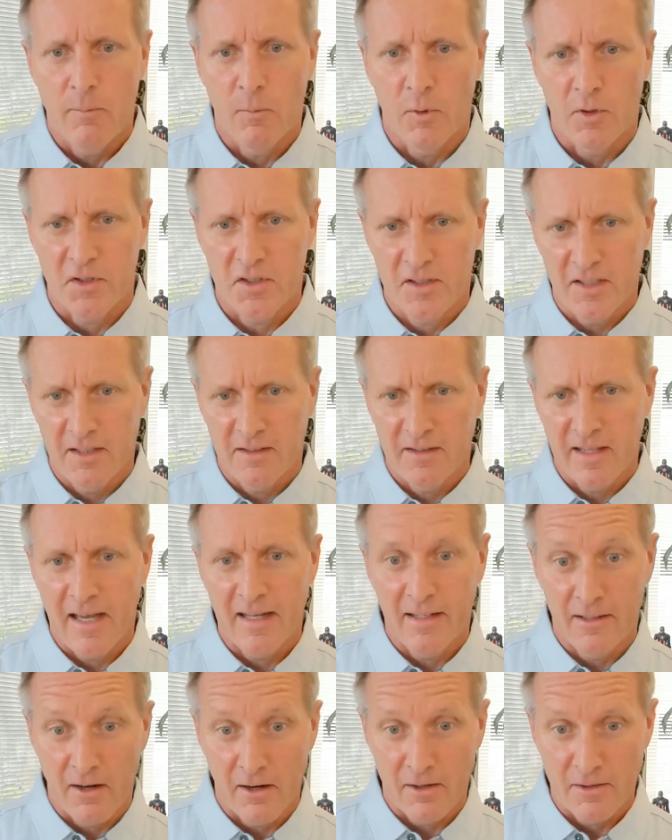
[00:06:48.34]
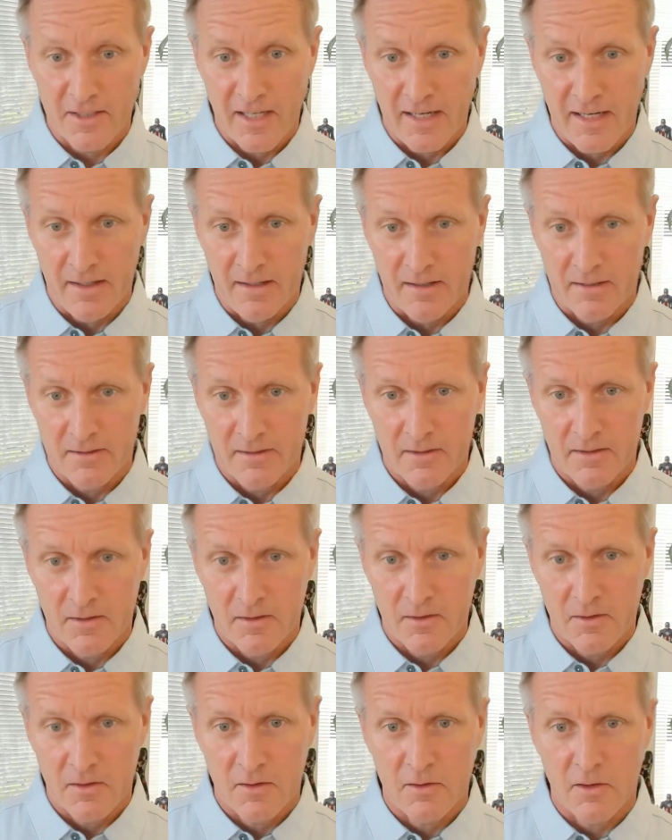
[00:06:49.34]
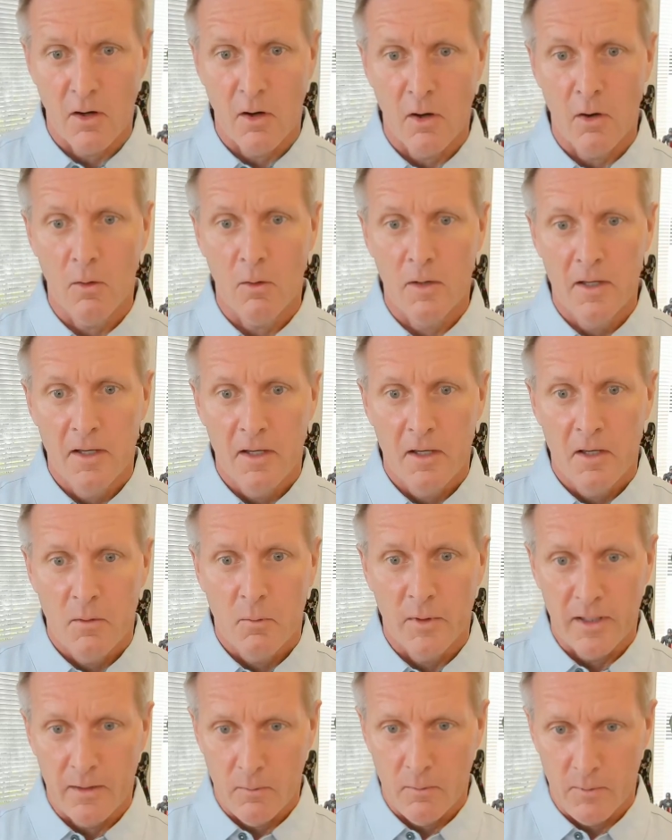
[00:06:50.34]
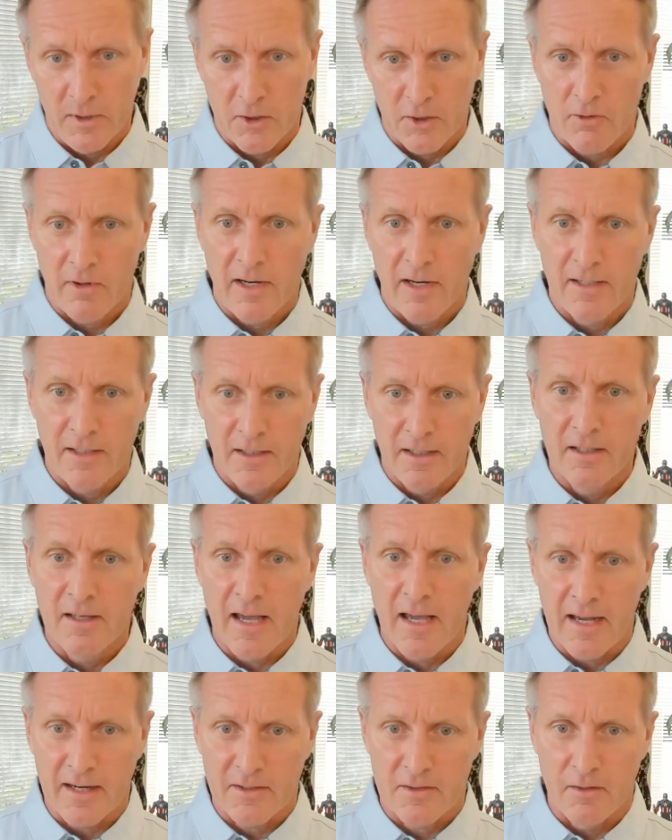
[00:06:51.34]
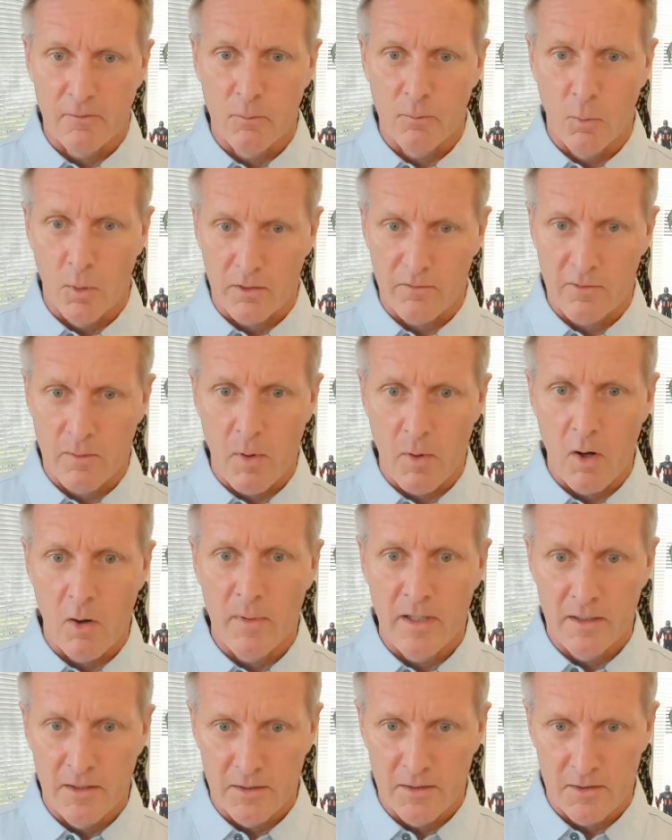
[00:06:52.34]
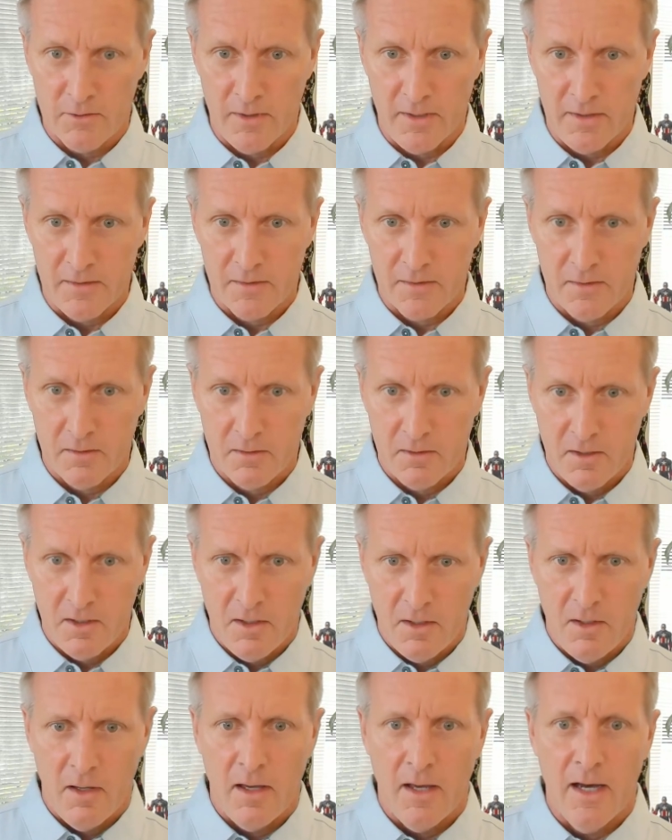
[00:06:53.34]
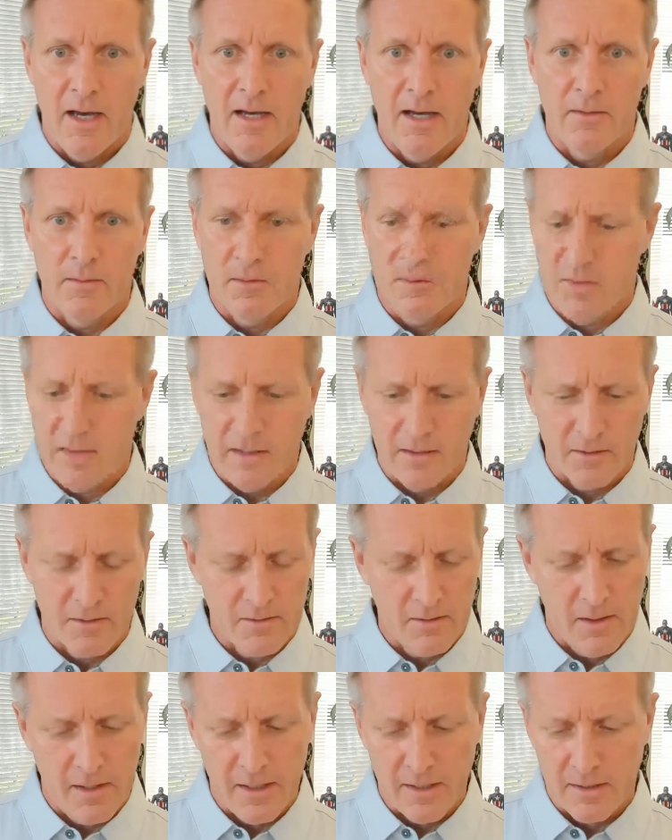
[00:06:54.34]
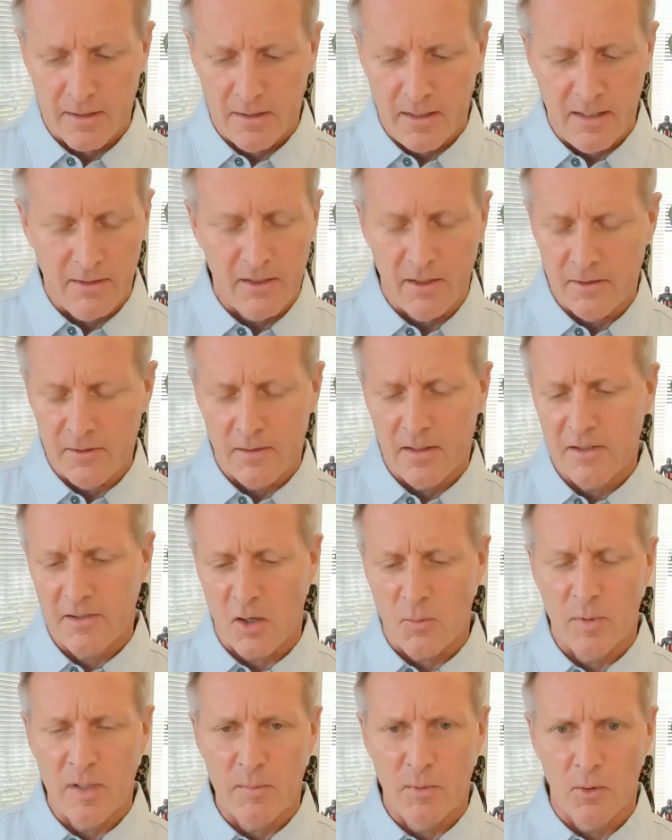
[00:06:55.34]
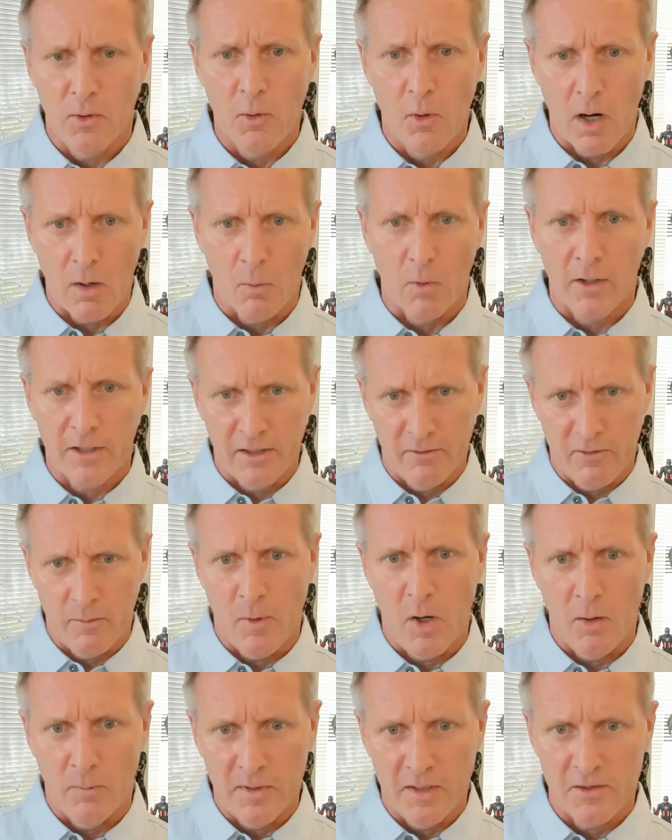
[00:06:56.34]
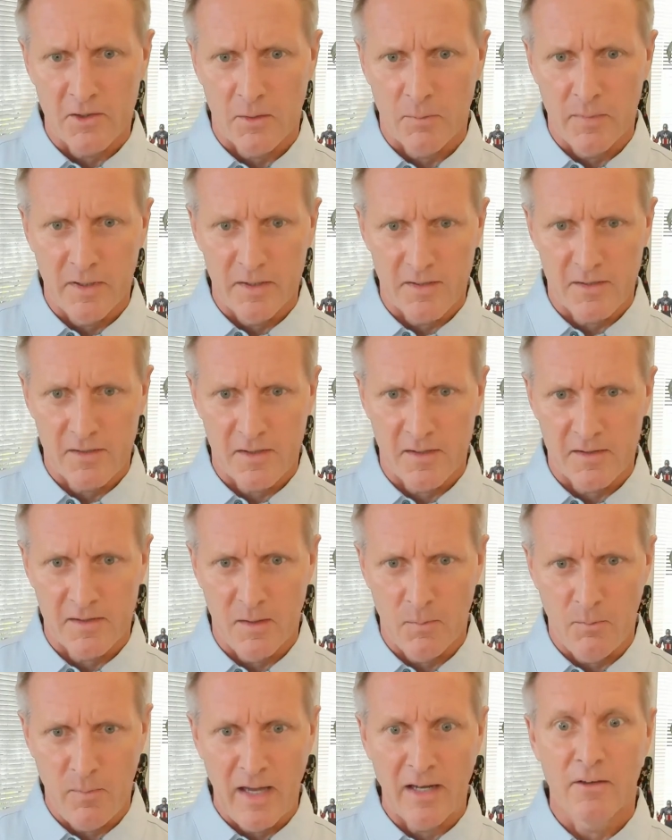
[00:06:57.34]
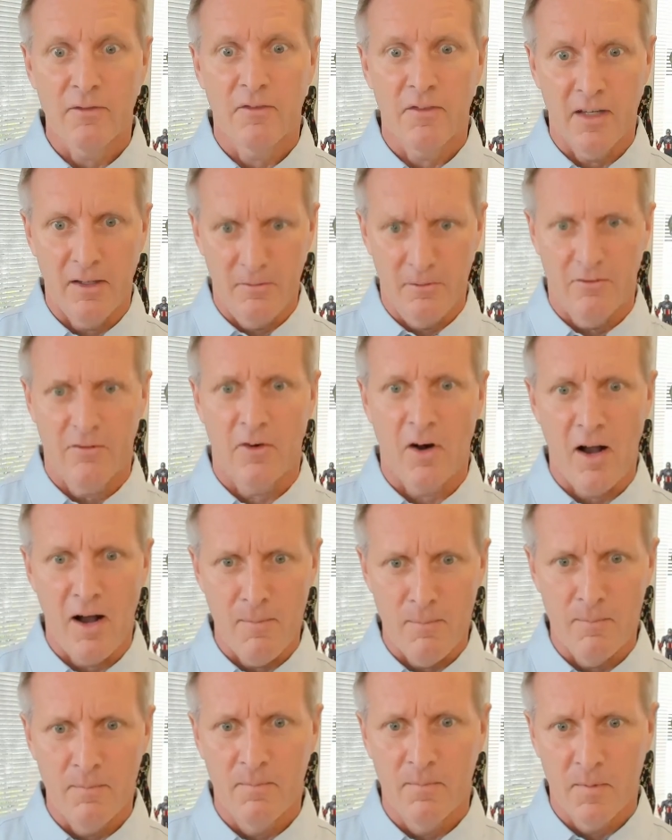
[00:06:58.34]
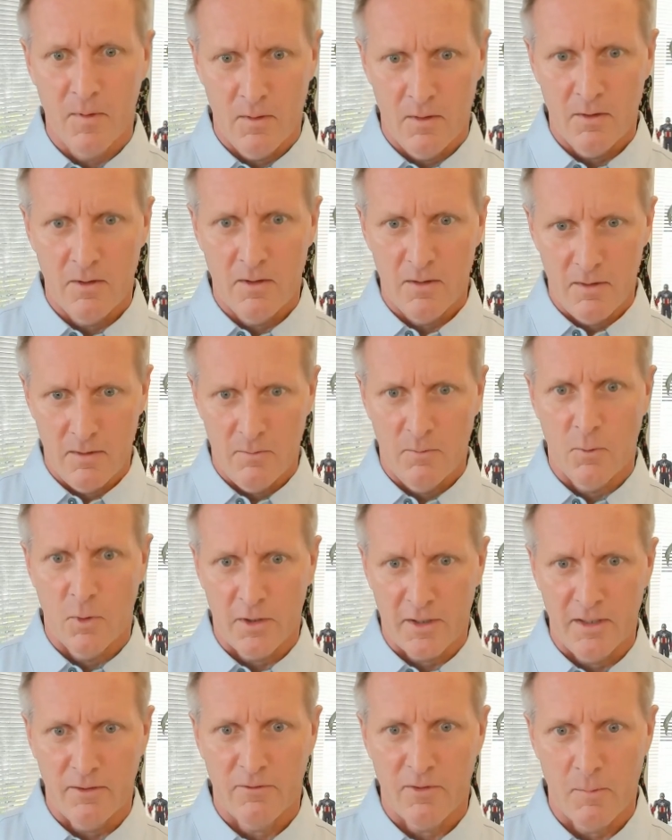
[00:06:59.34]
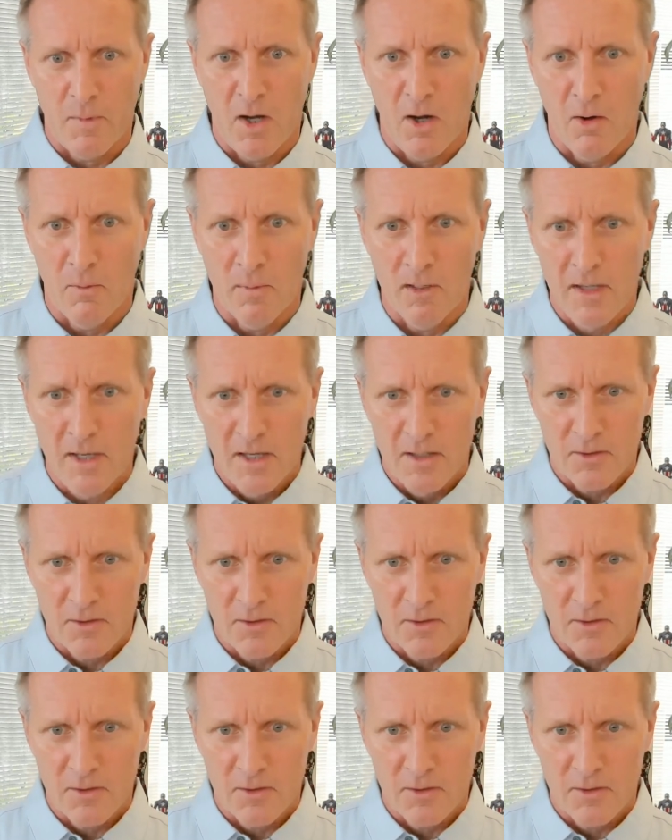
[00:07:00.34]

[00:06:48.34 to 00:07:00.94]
And we're seeing that in our data. So we, we create an index of work from home industries. Uh, things like, and these aren't people who are working from home, these are businesses that benefit from working from home.